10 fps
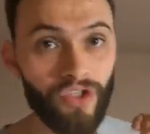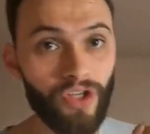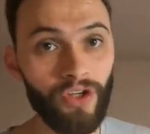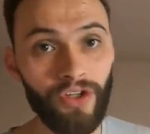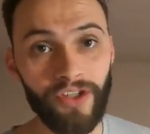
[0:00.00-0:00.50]

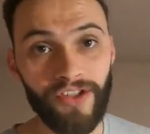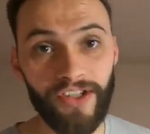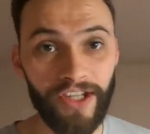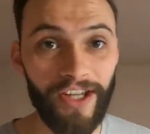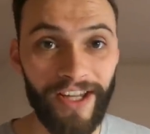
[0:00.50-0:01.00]
so you can
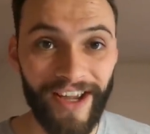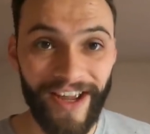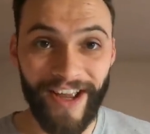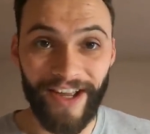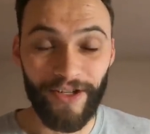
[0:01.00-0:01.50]
see
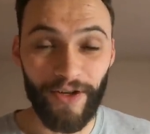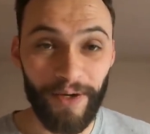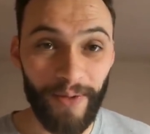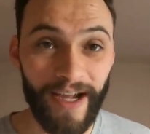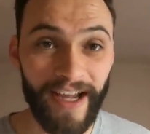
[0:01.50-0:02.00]

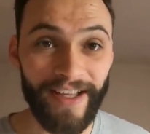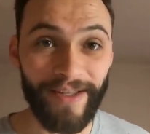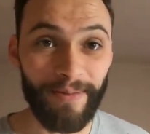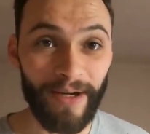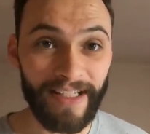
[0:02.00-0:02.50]
straight away
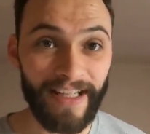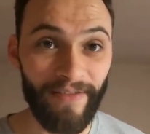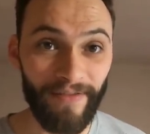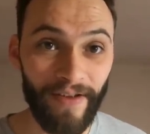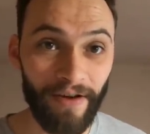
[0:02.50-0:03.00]
that my
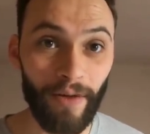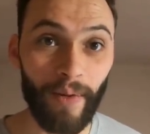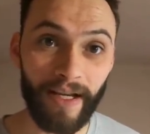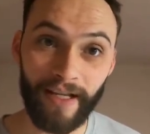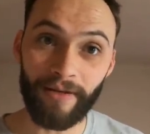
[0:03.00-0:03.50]
set very
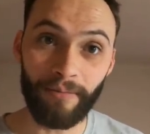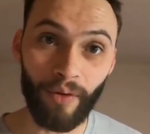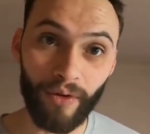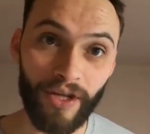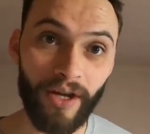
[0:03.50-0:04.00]
quickly, the
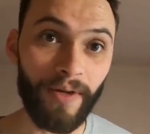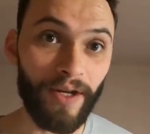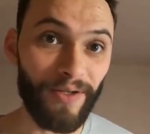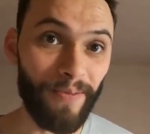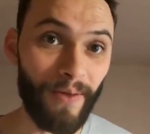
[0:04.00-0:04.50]
more time
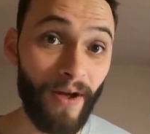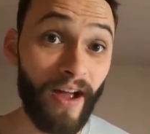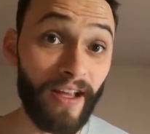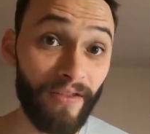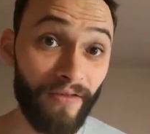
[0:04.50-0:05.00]
goes on
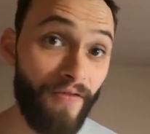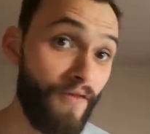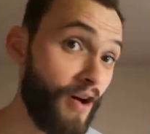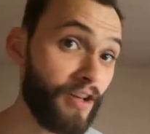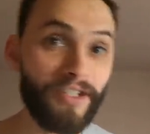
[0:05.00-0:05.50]
by, the
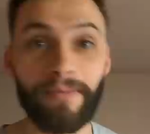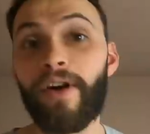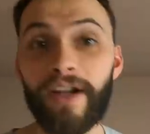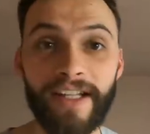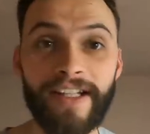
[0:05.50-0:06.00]
faster
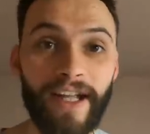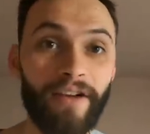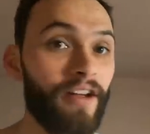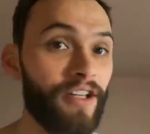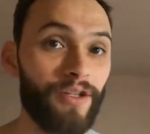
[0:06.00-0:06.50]
mine
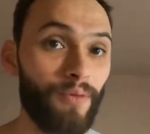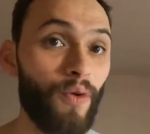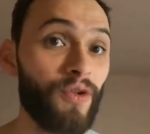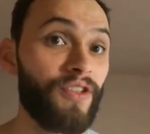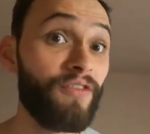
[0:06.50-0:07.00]
accelerates
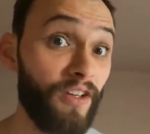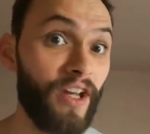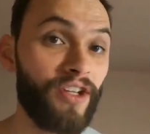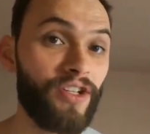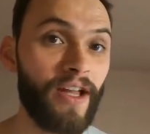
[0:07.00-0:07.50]
towards the
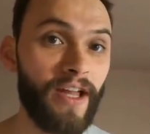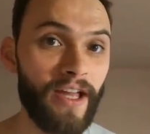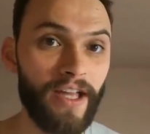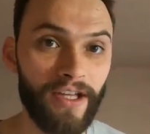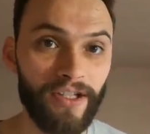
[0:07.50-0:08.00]
finish.
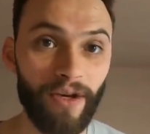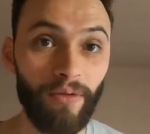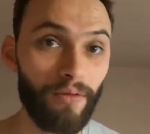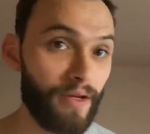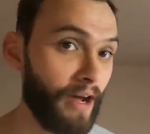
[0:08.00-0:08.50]
So
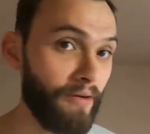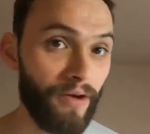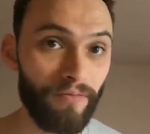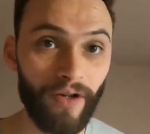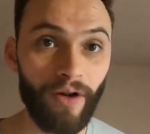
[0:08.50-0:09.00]
we'll carry
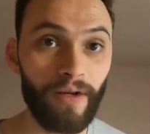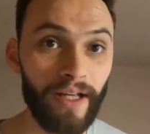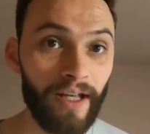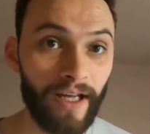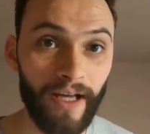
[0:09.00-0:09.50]
on
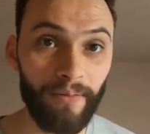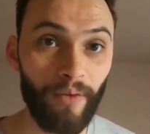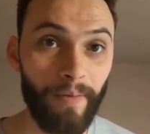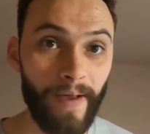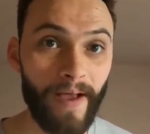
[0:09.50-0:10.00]
rolling and
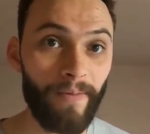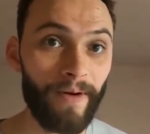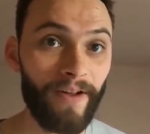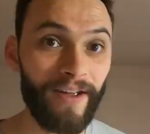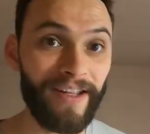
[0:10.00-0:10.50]
we'll pick up
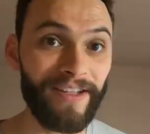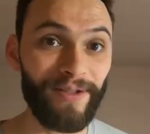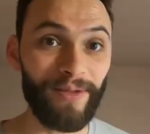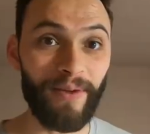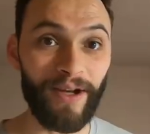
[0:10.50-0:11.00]
when I
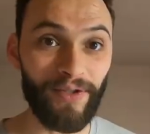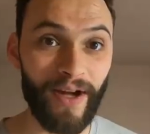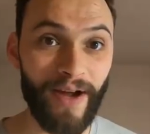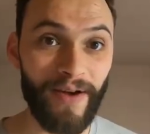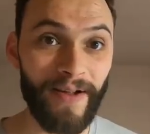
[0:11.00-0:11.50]
do the wet
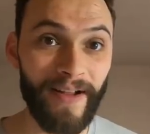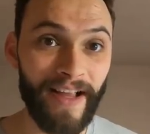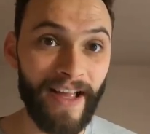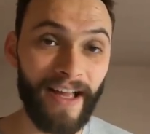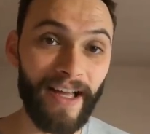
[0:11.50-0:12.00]
trowel
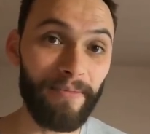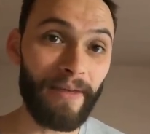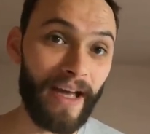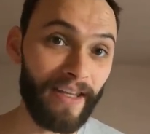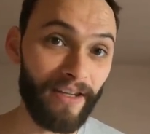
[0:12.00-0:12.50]
um,
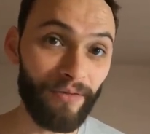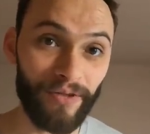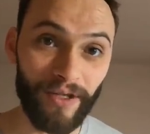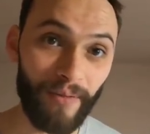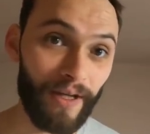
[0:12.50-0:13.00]
and then
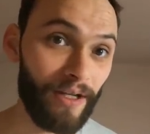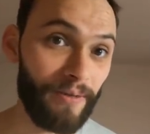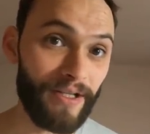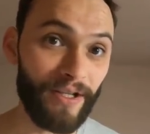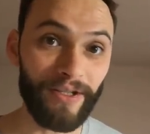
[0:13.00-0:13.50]
also when
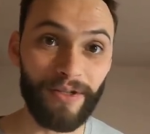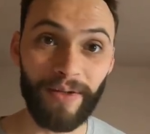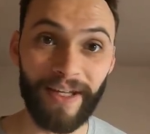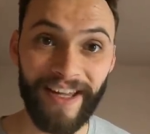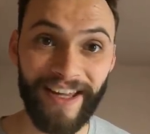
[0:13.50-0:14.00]
Louis starts
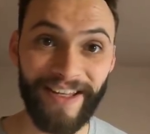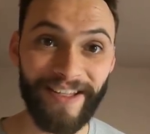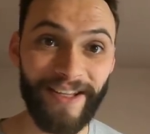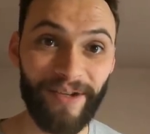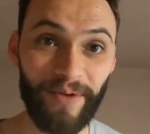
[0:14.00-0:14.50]
doing
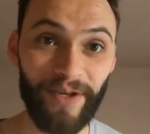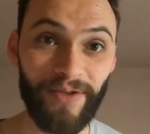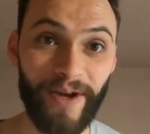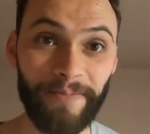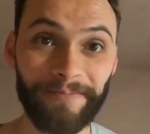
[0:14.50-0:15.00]
his wet
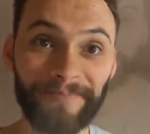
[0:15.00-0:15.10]
trowel.